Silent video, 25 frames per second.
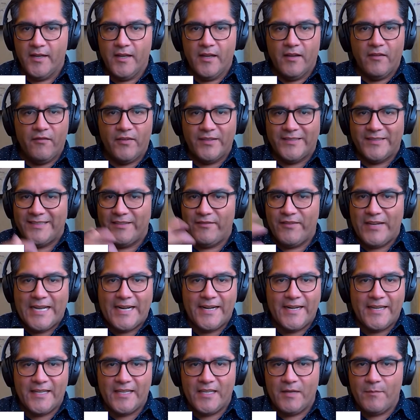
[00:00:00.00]

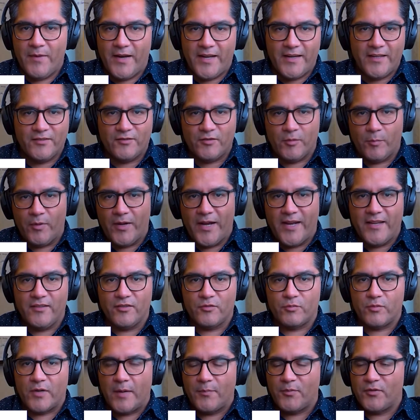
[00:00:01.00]
visibility, demand and supply
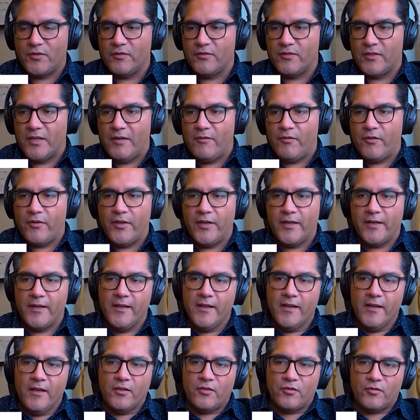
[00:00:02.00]
disruptions and everything.
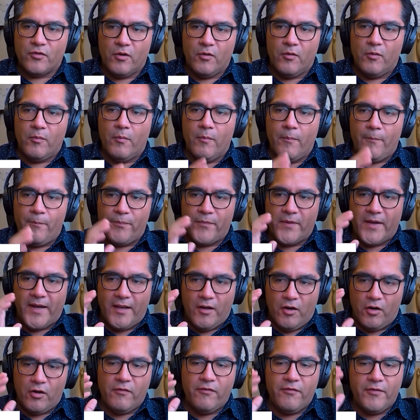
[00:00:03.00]
So a
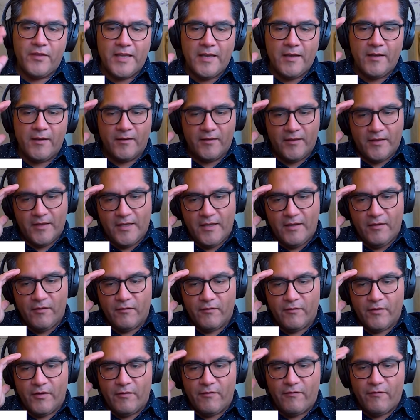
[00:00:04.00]
lot of
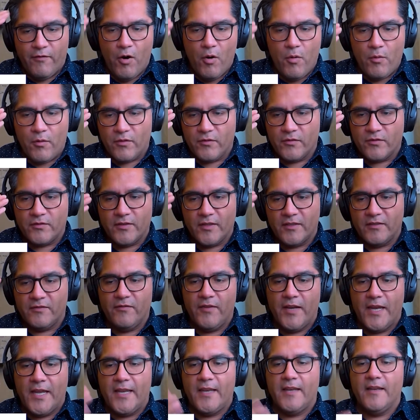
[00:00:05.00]
the focus has
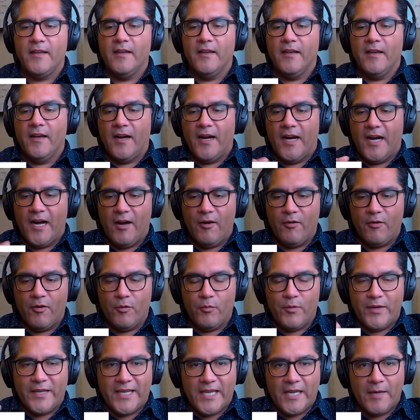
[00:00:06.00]
been how do
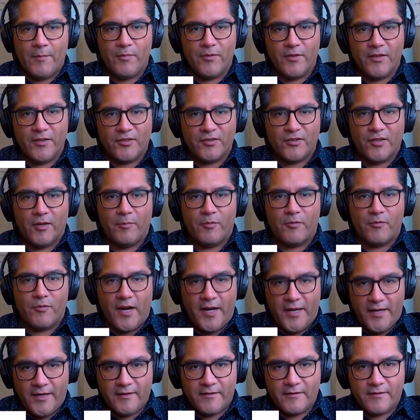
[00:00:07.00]
we keep the shop
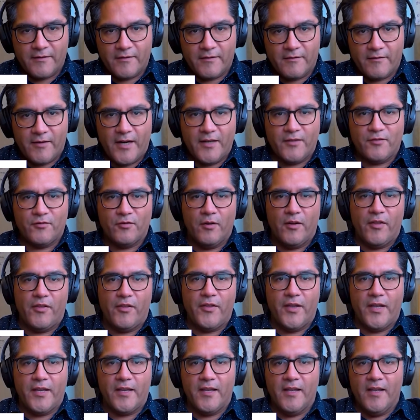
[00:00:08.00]
running, right? So I
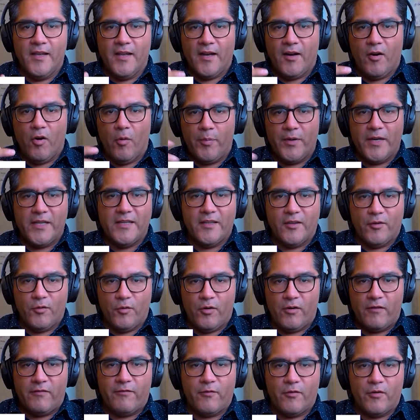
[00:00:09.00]
think opening the
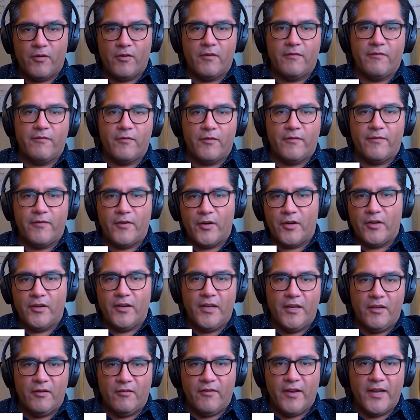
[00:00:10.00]
door for further
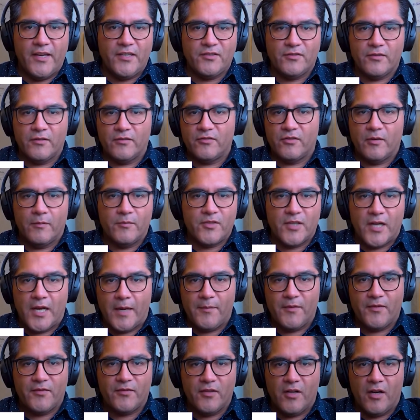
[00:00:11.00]
innovation
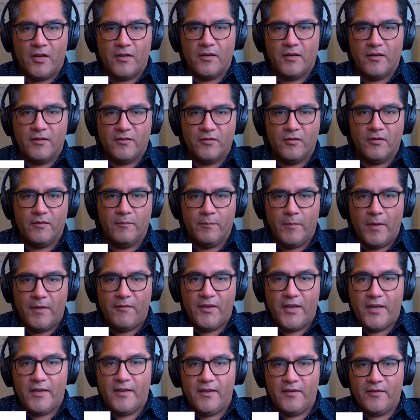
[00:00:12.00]
sometimes
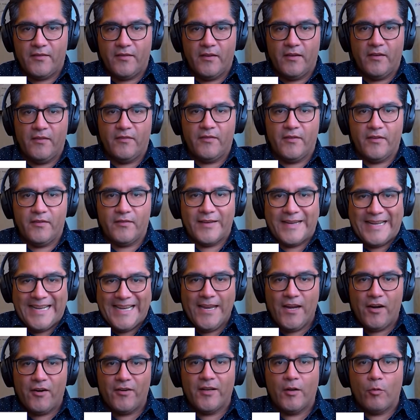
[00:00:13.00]
is
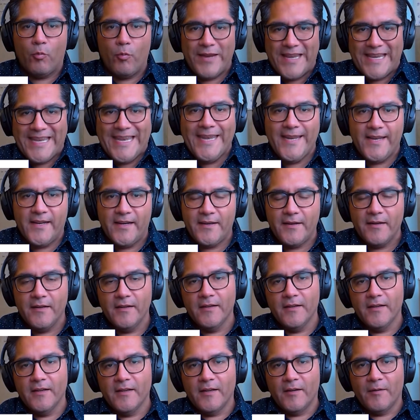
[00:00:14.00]
clear that we need it,
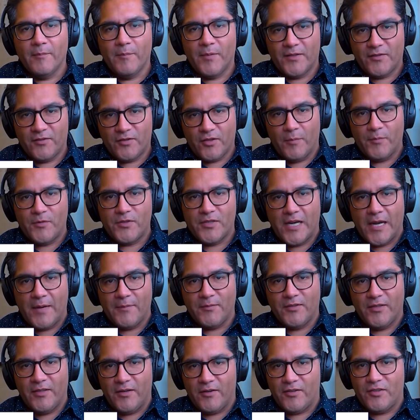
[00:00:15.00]
but
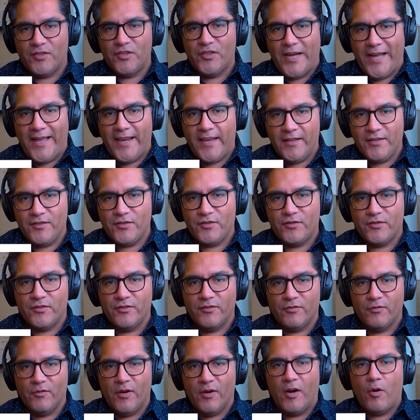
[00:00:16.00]
sometimes they are
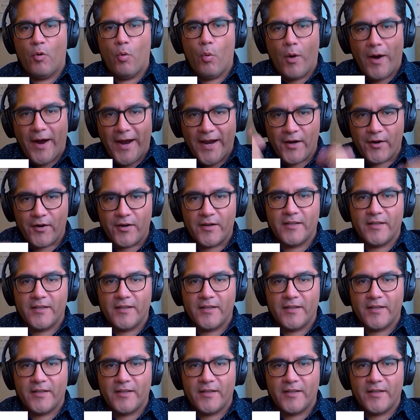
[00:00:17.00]
challenged to acquire